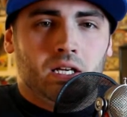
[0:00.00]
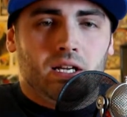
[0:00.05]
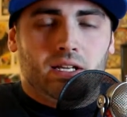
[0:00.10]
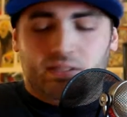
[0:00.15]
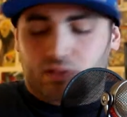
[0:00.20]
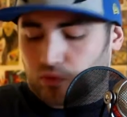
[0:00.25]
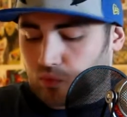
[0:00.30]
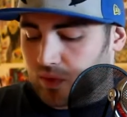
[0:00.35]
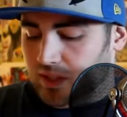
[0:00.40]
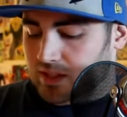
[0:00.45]

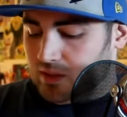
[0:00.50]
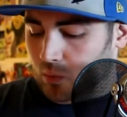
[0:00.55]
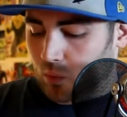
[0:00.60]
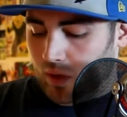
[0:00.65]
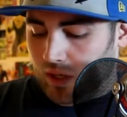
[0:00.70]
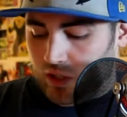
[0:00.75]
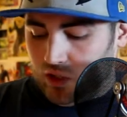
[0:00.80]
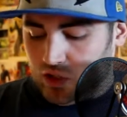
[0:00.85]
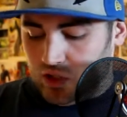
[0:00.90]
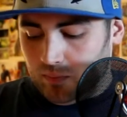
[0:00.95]
is the reason
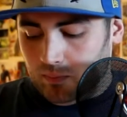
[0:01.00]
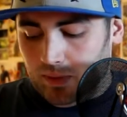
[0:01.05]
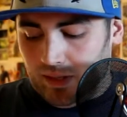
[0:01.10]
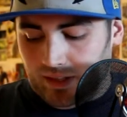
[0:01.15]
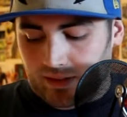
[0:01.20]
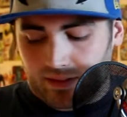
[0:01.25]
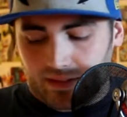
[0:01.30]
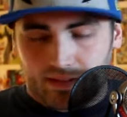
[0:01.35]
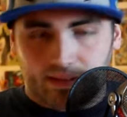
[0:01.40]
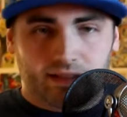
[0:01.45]
why you should
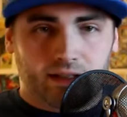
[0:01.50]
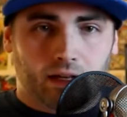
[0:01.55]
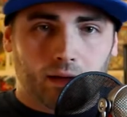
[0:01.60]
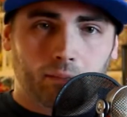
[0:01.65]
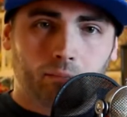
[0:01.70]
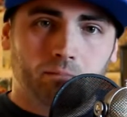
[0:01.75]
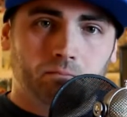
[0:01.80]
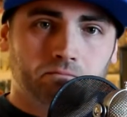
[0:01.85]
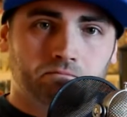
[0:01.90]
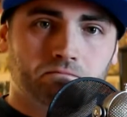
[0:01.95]
pick this
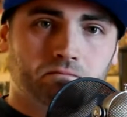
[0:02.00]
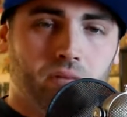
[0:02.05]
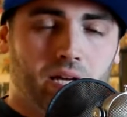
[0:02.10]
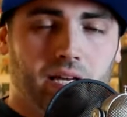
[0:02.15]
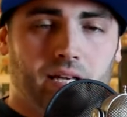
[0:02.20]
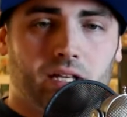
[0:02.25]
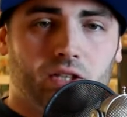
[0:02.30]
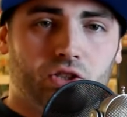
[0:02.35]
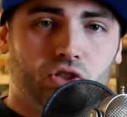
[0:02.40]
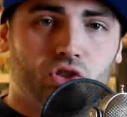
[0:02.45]
up
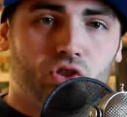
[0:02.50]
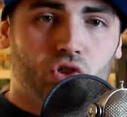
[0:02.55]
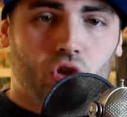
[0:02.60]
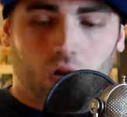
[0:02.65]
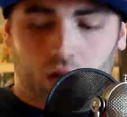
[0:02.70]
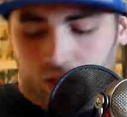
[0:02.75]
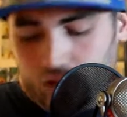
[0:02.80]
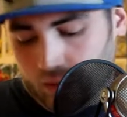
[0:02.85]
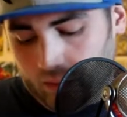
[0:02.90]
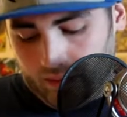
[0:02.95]
and it should
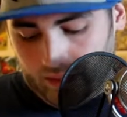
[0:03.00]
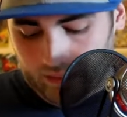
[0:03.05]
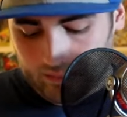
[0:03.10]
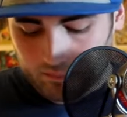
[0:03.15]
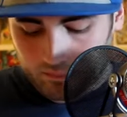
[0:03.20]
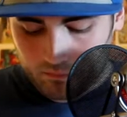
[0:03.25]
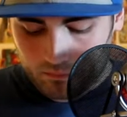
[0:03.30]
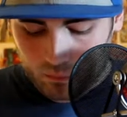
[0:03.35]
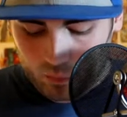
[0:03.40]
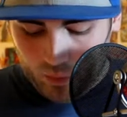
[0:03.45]
draw you in.